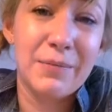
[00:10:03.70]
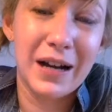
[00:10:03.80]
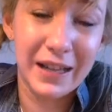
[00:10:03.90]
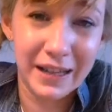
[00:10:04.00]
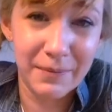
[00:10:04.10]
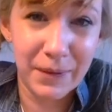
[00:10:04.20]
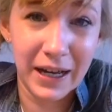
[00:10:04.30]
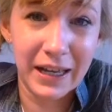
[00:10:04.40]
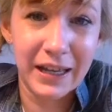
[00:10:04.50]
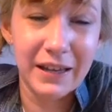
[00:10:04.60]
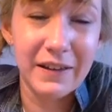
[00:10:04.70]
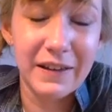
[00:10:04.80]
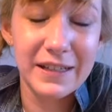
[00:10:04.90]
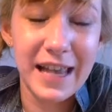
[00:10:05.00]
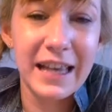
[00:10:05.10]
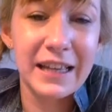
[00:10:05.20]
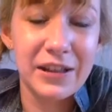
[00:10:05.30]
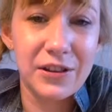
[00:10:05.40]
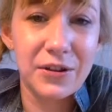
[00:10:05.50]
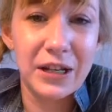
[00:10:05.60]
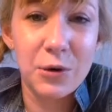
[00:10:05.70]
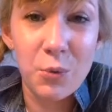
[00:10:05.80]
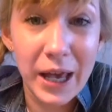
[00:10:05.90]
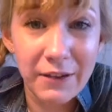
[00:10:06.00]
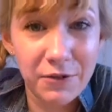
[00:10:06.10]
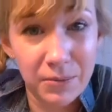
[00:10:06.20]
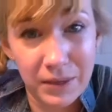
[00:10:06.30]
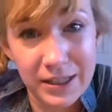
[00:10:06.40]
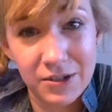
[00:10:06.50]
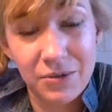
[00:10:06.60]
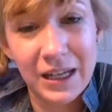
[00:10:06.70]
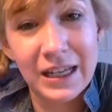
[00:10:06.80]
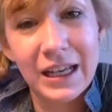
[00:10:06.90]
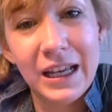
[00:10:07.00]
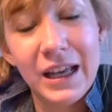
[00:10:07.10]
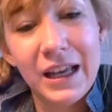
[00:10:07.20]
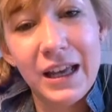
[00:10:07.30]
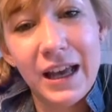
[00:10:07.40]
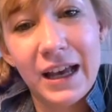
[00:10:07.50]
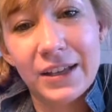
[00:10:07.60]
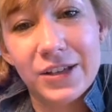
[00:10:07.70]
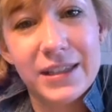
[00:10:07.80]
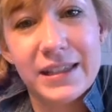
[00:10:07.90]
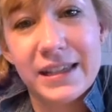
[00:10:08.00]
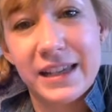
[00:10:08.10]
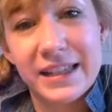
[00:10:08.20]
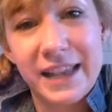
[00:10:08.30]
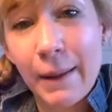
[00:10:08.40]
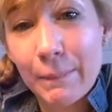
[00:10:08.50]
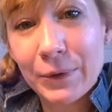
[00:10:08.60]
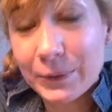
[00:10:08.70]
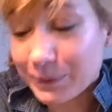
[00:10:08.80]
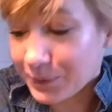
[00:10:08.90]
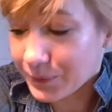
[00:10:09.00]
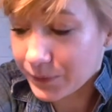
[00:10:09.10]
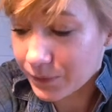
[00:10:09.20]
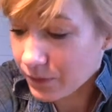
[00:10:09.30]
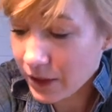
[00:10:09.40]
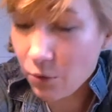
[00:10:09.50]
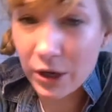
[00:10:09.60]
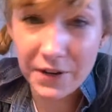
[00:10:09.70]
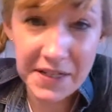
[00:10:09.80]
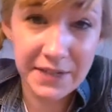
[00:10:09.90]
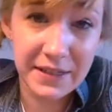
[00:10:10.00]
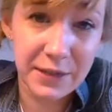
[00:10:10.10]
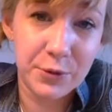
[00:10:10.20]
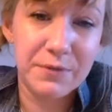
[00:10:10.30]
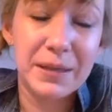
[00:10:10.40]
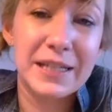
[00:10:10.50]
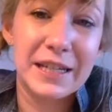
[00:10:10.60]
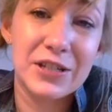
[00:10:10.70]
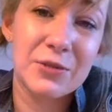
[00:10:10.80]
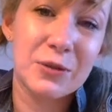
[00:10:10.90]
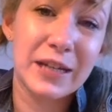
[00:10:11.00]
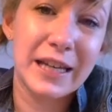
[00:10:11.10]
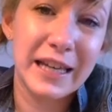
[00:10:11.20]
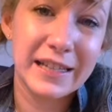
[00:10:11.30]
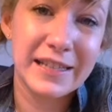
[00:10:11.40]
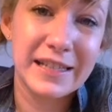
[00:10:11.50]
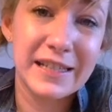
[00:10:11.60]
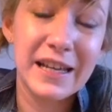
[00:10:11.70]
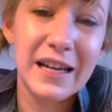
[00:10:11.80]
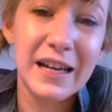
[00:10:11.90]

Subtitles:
by taking the learning away from the screen. And just as an example, one activity we've been teaching with the kids is